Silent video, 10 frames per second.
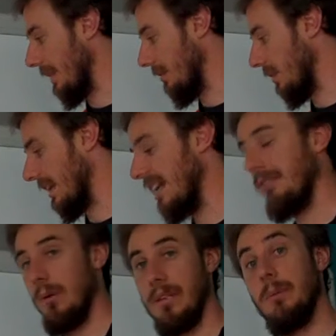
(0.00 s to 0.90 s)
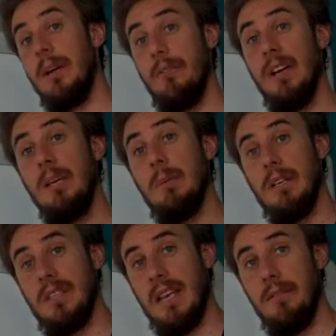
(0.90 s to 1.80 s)
you want everyone to be able to read,
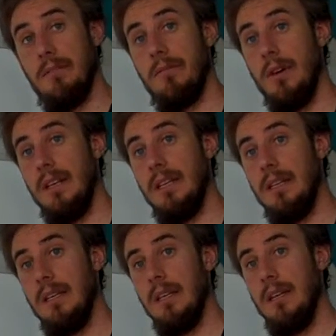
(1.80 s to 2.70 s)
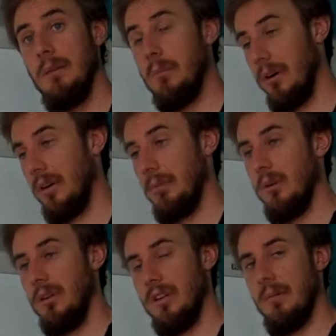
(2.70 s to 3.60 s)
because they have a free program
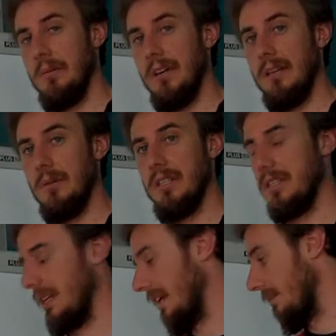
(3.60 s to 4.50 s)
called Adobe Reader, which